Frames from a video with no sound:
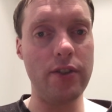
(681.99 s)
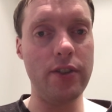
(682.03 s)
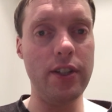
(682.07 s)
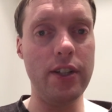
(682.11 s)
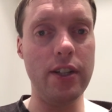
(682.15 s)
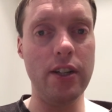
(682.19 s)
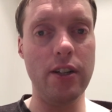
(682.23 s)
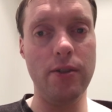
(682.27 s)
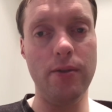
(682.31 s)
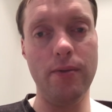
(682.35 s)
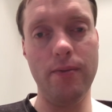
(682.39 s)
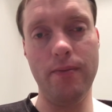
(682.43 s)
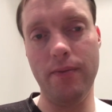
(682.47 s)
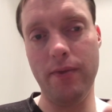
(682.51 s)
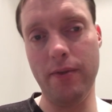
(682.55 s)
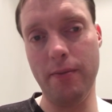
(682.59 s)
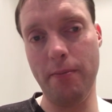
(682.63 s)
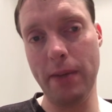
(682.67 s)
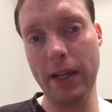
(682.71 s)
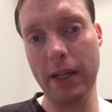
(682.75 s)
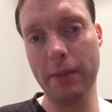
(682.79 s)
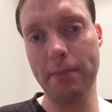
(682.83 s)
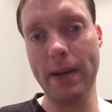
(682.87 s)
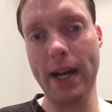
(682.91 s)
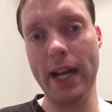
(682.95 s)
The
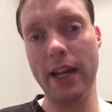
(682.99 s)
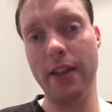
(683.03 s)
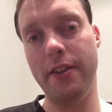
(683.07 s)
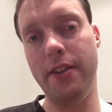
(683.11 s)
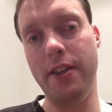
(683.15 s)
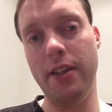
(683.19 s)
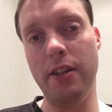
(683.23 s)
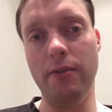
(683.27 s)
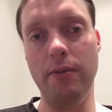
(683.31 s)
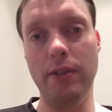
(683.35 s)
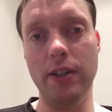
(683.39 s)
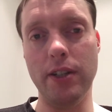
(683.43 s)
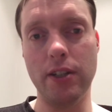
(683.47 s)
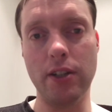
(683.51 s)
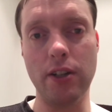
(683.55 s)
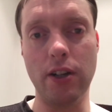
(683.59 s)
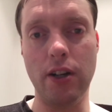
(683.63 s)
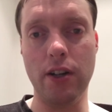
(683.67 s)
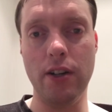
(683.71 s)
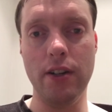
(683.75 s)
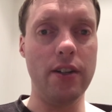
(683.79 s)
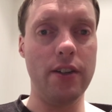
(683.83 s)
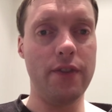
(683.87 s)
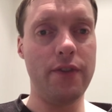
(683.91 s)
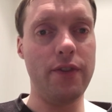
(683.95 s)
Big Bang Theory's
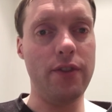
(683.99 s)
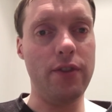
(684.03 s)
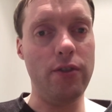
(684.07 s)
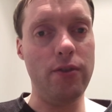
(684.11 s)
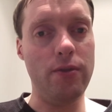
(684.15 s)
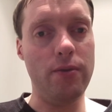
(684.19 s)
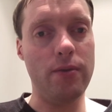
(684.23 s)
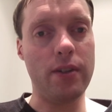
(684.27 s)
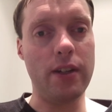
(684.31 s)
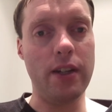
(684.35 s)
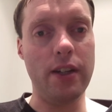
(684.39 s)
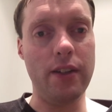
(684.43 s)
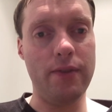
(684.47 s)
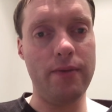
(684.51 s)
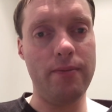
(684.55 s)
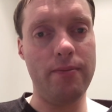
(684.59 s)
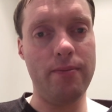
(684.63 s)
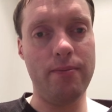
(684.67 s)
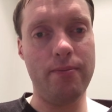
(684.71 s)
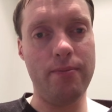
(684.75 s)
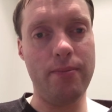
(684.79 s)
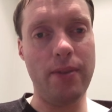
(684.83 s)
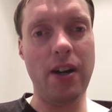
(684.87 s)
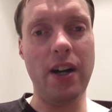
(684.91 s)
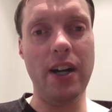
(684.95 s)
got a few kind
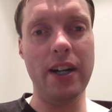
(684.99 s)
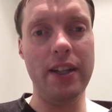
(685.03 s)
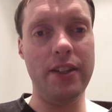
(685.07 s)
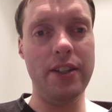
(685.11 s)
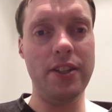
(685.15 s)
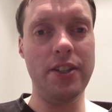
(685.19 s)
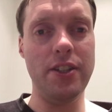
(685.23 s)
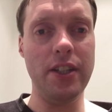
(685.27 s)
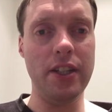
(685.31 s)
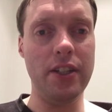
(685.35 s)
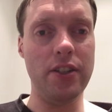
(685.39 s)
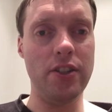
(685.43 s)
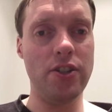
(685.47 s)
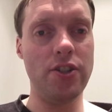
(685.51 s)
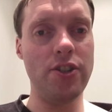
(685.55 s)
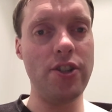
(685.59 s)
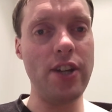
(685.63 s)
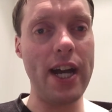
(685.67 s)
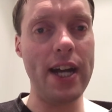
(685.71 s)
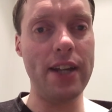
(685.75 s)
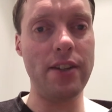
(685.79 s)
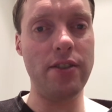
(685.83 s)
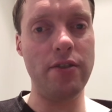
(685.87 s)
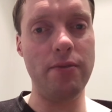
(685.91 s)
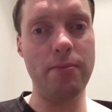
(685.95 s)
of behind the scenes
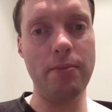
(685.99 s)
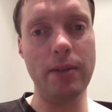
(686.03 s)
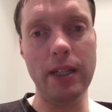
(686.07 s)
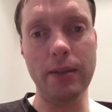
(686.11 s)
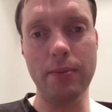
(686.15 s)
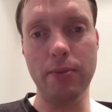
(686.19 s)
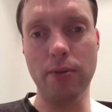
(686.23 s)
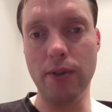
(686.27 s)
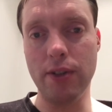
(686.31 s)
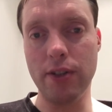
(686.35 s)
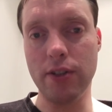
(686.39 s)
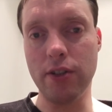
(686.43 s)
chats with people.